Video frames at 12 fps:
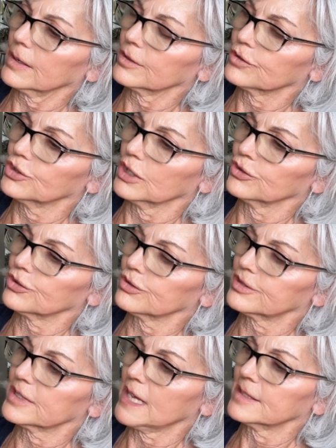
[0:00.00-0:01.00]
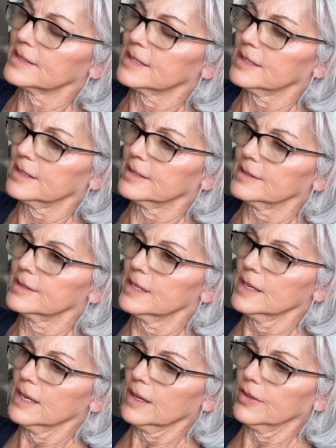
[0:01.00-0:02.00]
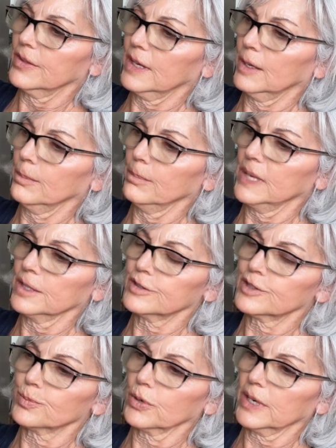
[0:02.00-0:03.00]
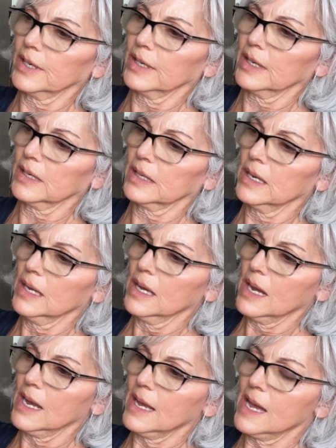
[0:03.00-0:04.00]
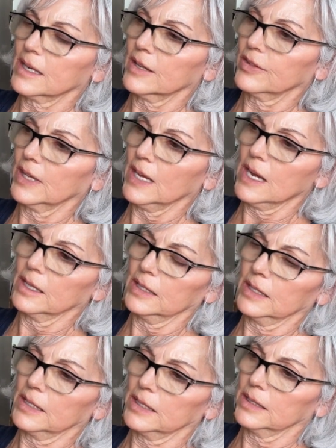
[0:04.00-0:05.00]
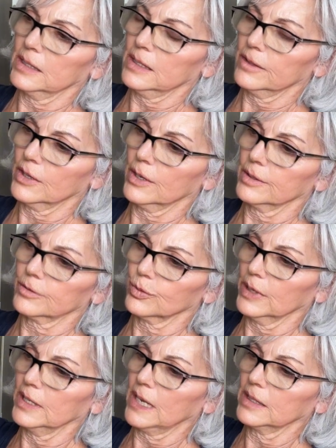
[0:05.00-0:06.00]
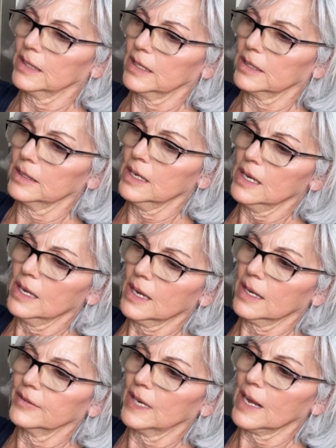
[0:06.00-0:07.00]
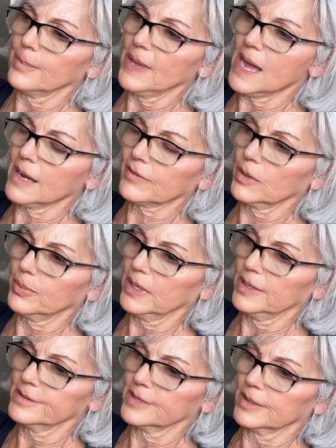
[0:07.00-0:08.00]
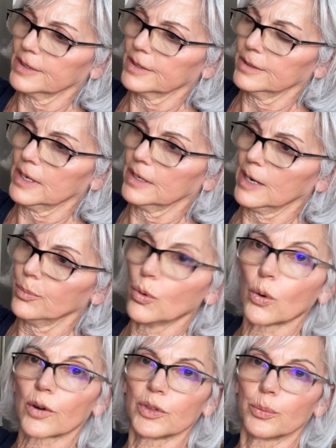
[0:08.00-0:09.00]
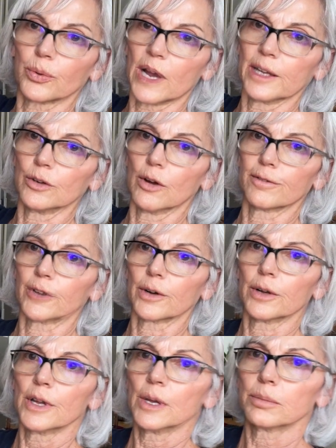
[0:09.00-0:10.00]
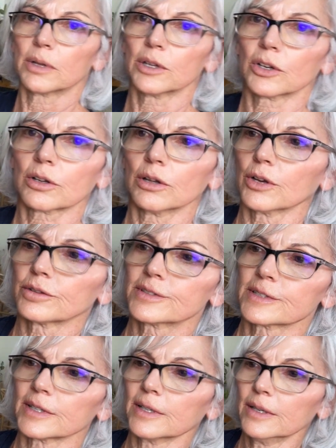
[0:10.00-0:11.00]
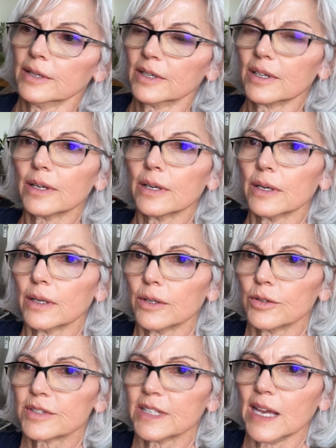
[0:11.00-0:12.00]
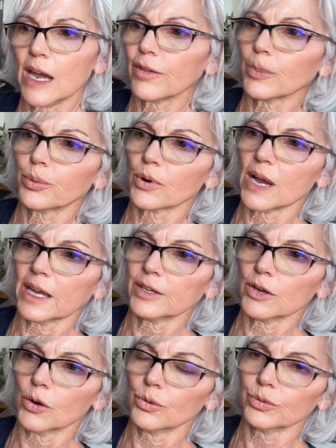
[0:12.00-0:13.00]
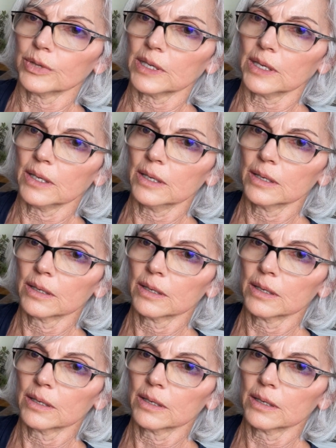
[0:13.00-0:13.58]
ginger slices, the mint sprig, I added the onion, the green onion, and then I packed the peas in and I poured the brine over. But look closely. You see how the brine only